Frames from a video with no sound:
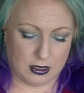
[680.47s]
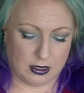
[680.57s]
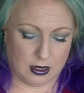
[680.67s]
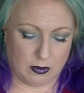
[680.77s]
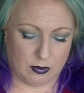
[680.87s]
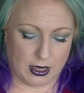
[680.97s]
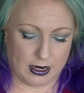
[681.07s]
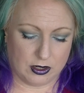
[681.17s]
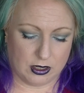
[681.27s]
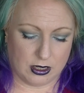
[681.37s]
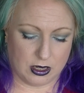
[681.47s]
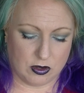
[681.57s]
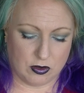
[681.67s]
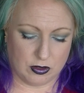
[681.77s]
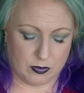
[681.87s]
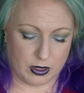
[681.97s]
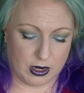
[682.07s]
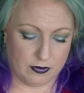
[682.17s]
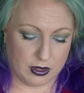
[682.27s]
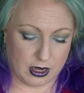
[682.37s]
that I will actually use, but
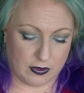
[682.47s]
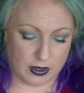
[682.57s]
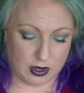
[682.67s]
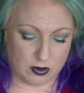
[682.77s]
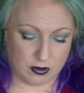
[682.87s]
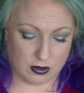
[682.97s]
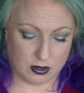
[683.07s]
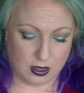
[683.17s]
every now and then you...